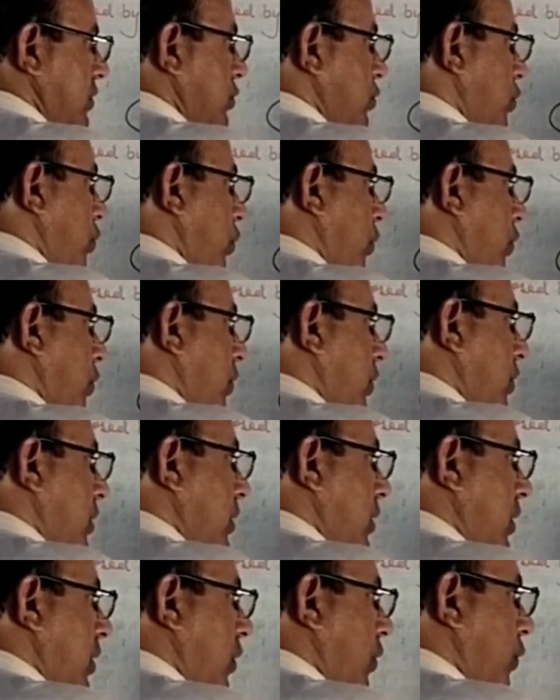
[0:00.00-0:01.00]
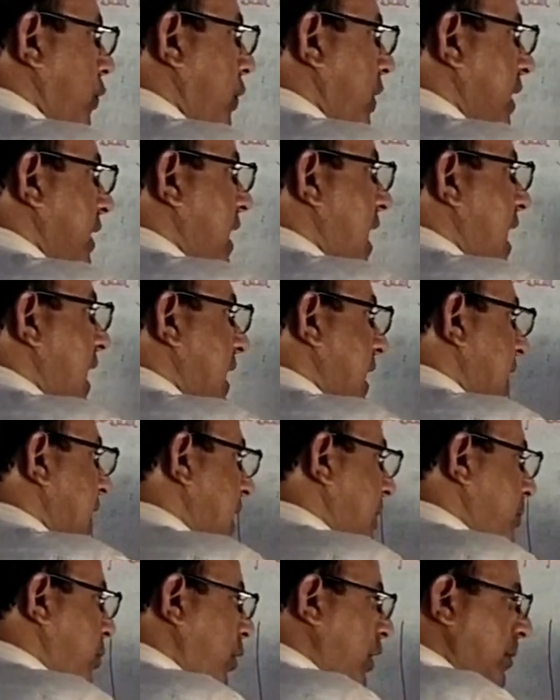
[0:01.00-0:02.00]
So, one
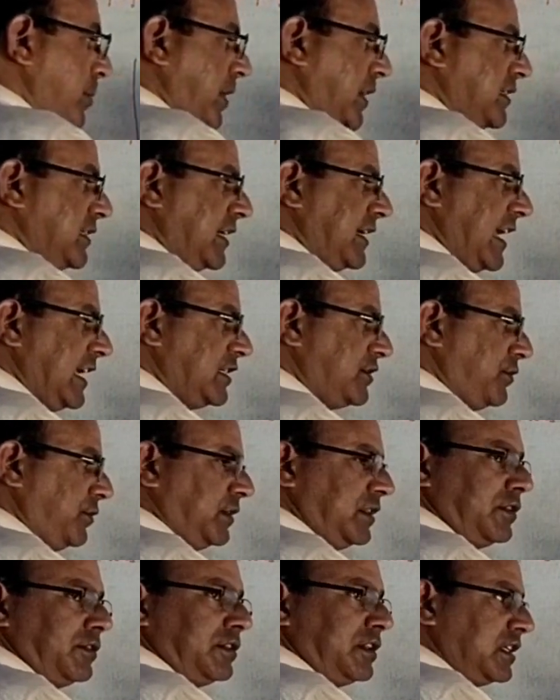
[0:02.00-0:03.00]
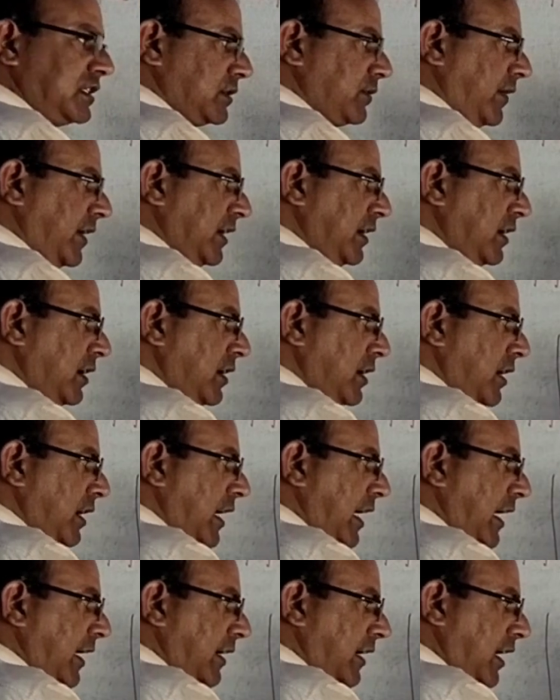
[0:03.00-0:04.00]
RNA polymerase attached with this
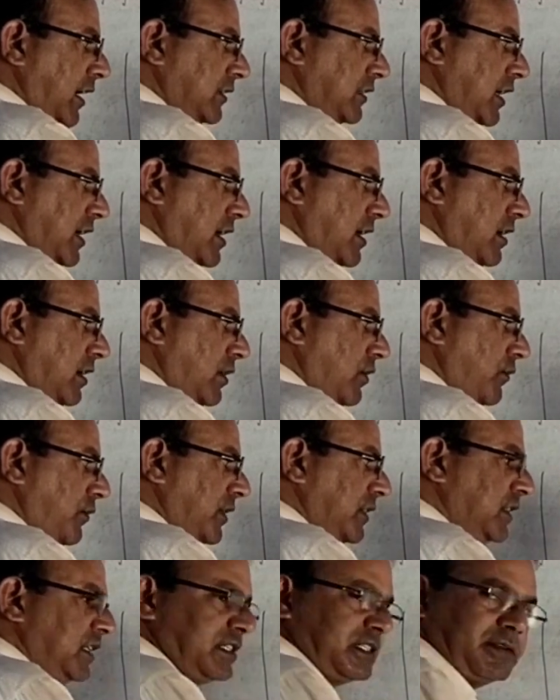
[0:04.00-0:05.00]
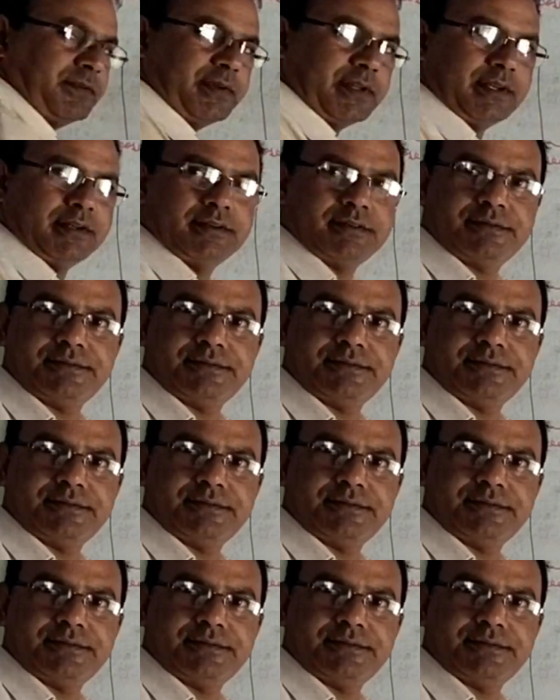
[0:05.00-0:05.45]
one and other with this one.